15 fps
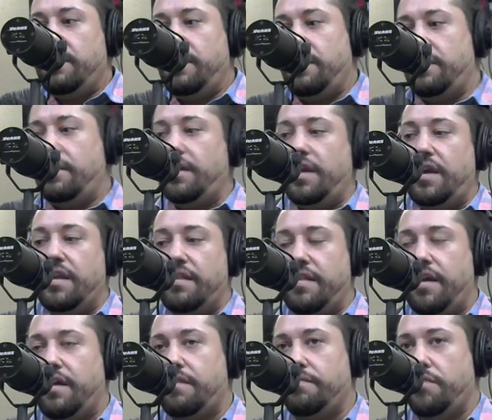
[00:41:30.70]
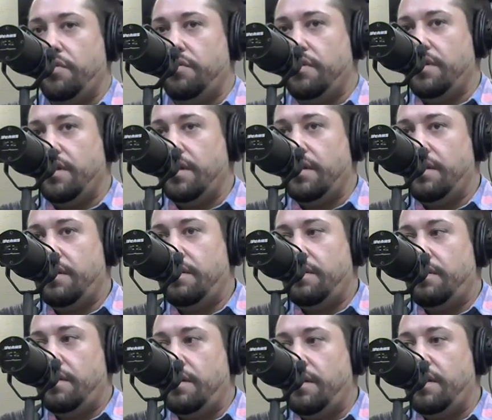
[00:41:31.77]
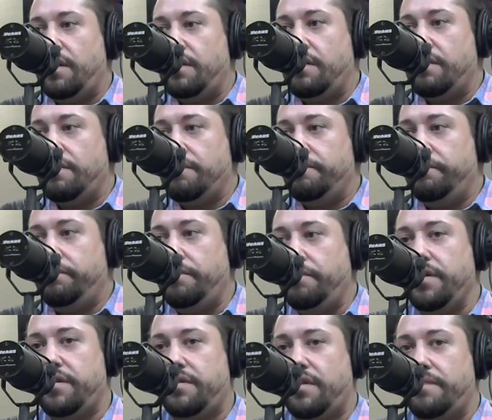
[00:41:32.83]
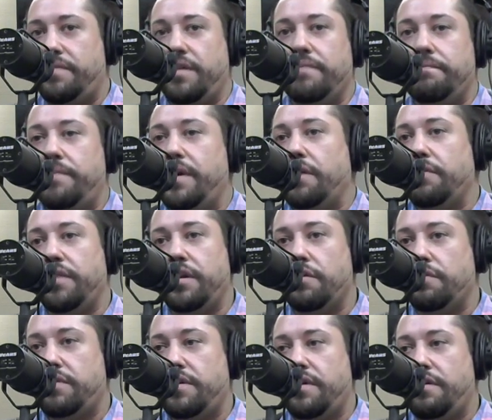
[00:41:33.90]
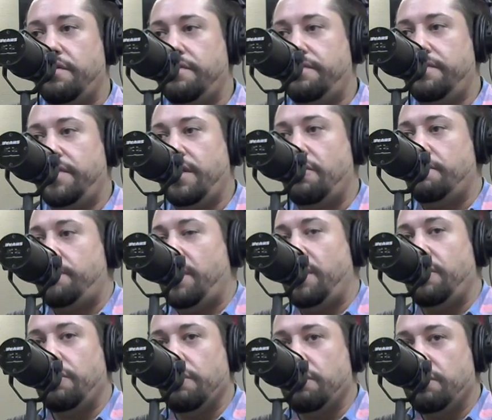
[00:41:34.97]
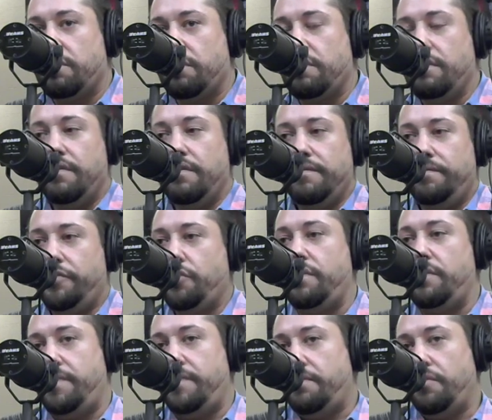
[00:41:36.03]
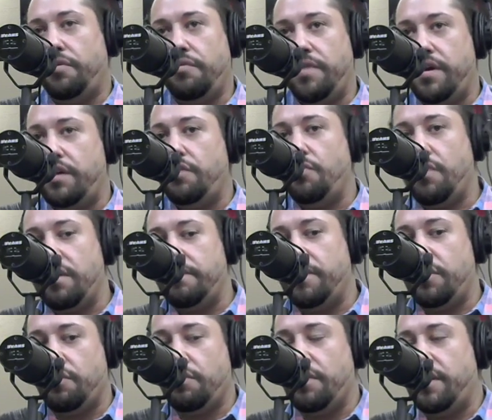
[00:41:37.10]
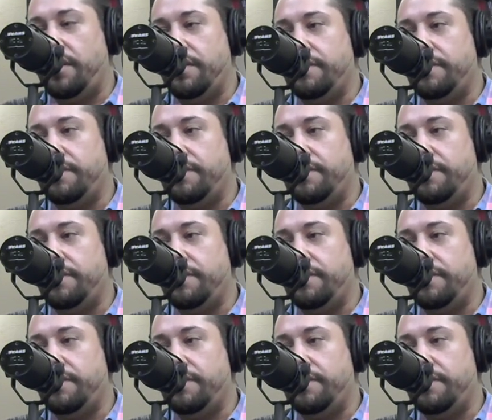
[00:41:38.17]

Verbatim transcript: in that community and be something bigger than yourself, help others, treat people the way you want to be treated.